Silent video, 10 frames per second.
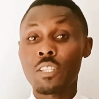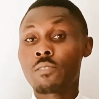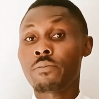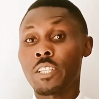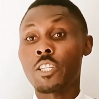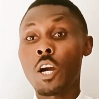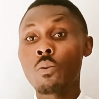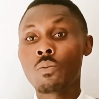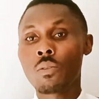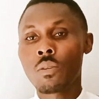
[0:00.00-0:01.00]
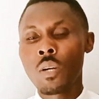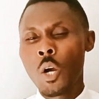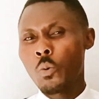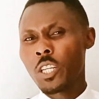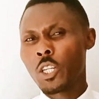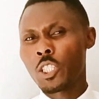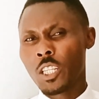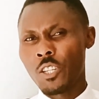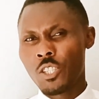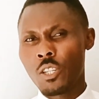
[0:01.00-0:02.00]
In this video, we are
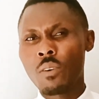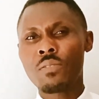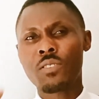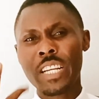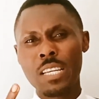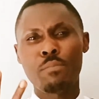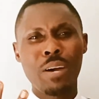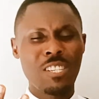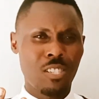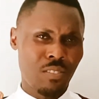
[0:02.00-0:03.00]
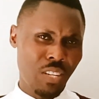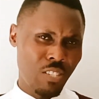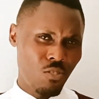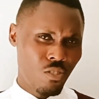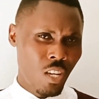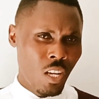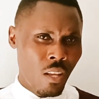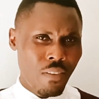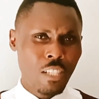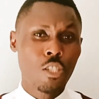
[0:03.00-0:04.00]
going to consider 3 basic things
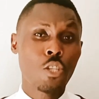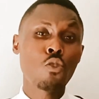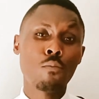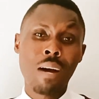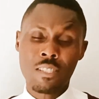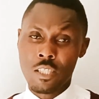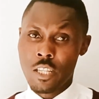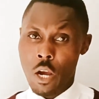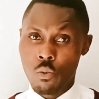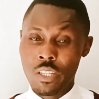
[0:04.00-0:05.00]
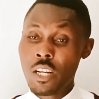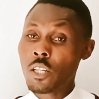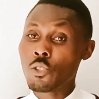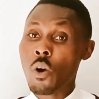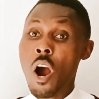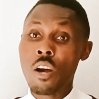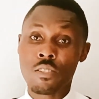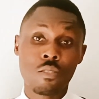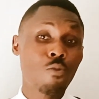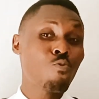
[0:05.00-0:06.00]
that you must know in order to
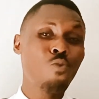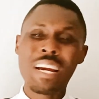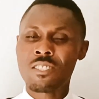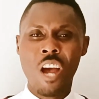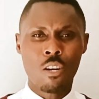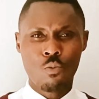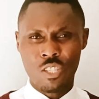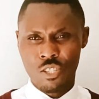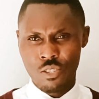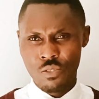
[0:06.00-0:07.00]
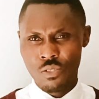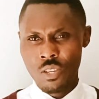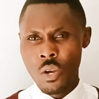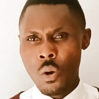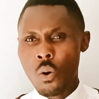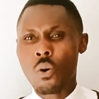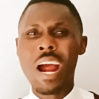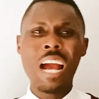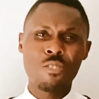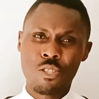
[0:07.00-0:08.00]
ask the right tag questions
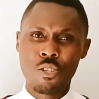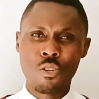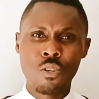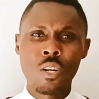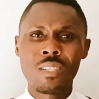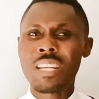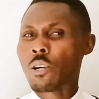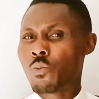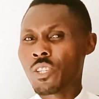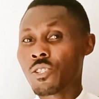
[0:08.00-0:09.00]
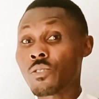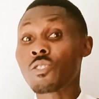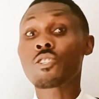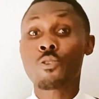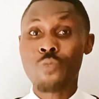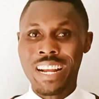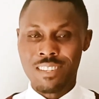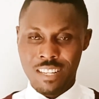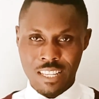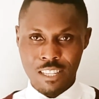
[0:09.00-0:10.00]
or answer tag questions
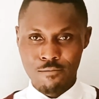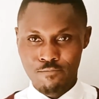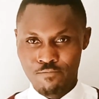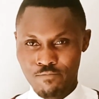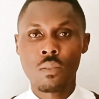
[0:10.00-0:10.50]
correctly.